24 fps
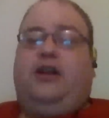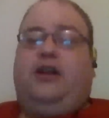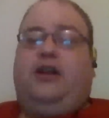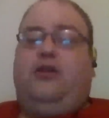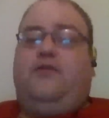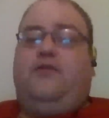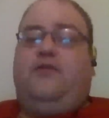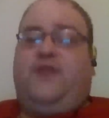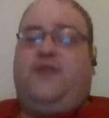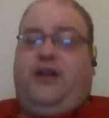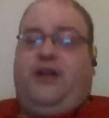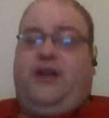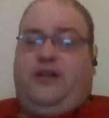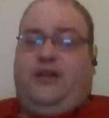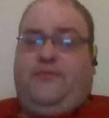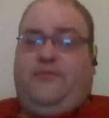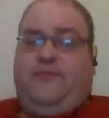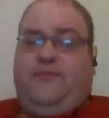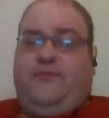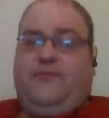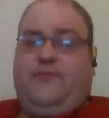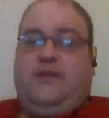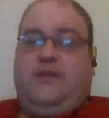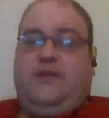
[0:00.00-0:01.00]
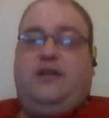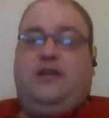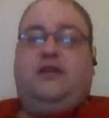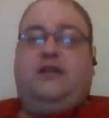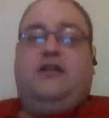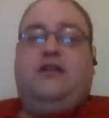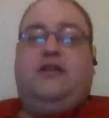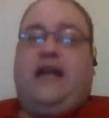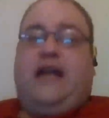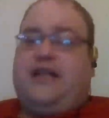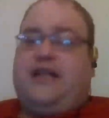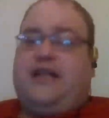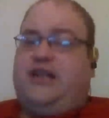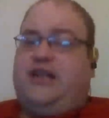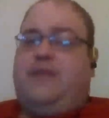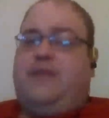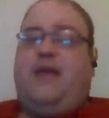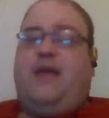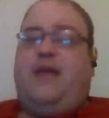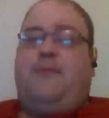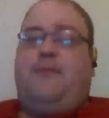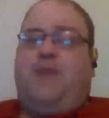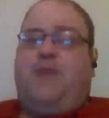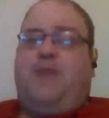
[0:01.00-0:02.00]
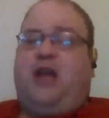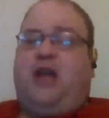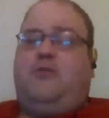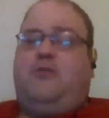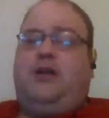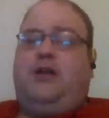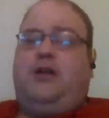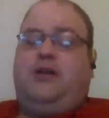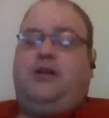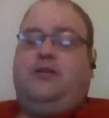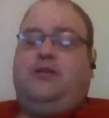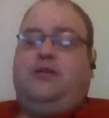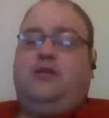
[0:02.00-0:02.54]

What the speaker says: Louisville. That's going to be a big one.